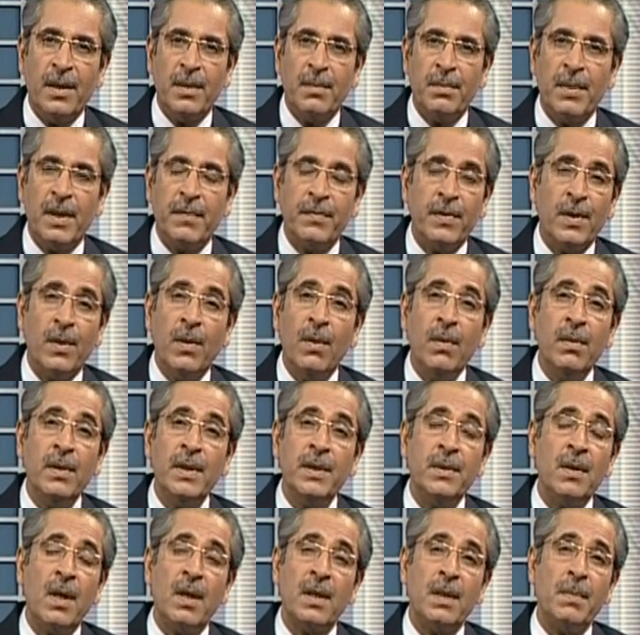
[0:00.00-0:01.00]
but we only
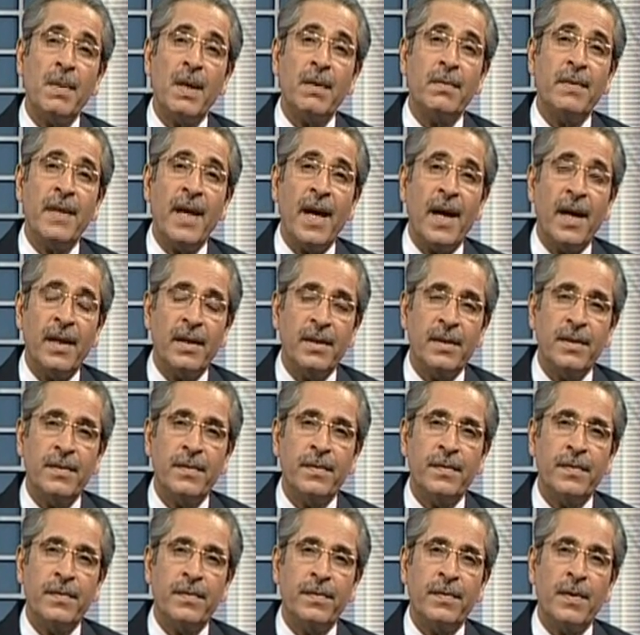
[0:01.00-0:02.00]
talked about that
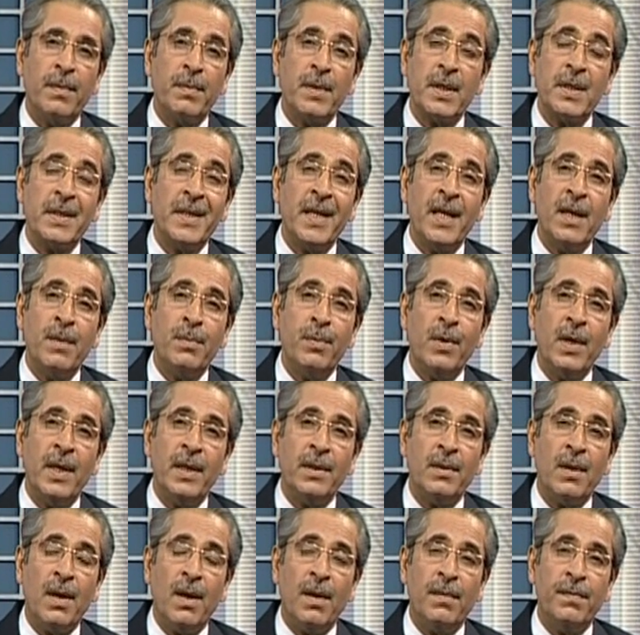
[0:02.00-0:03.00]
from the
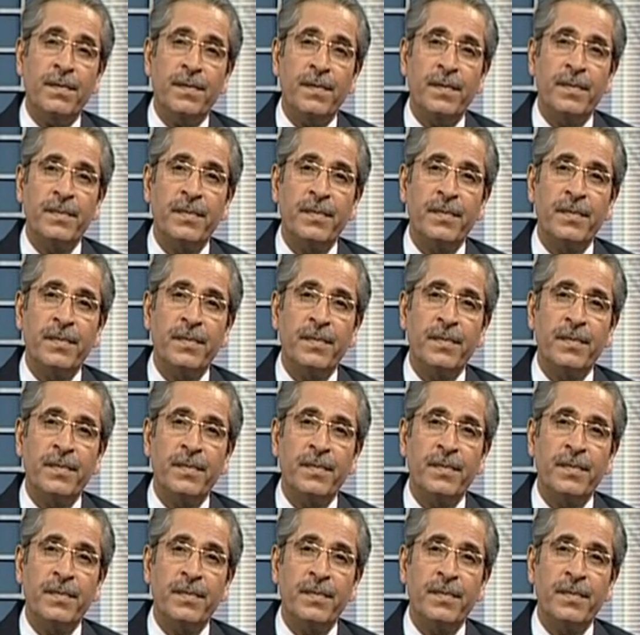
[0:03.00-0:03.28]
standpoint of